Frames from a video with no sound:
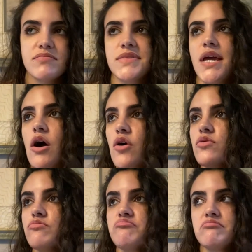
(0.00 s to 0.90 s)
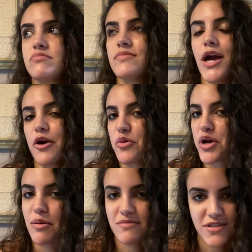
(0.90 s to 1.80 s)
Now, I don't know what
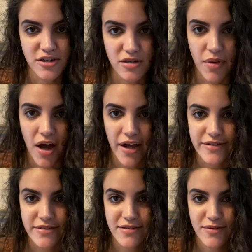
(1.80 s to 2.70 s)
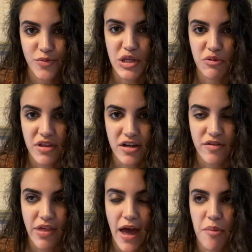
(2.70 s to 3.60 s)
comes to your mind when you think
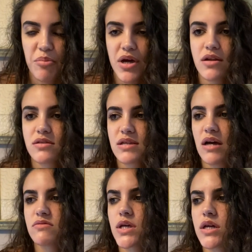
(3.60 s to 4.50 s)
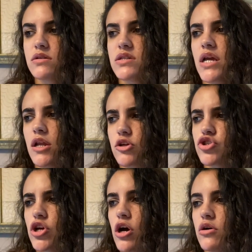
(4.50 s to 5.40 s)
of that, but it sounds like a dating
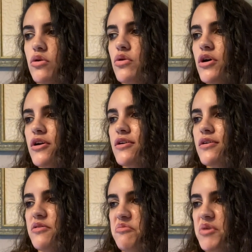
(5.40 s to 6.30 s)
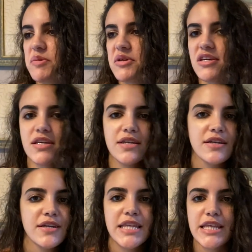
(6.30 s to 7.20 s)
show, maybe,
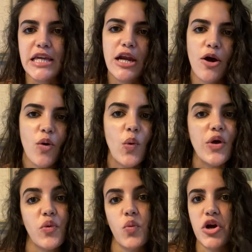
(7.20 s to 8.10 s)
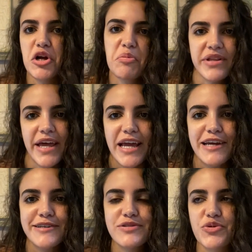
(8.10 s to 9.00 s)
you know, in the
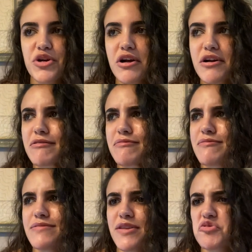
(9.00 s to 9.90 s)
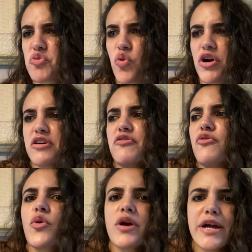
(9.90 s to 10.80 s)
workplace or to work
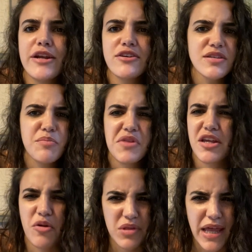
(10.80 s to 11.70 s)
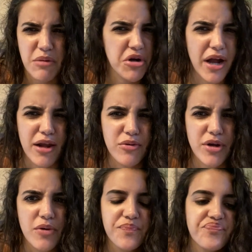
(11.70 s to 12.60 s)
for it or something, you know, labor, I don't know.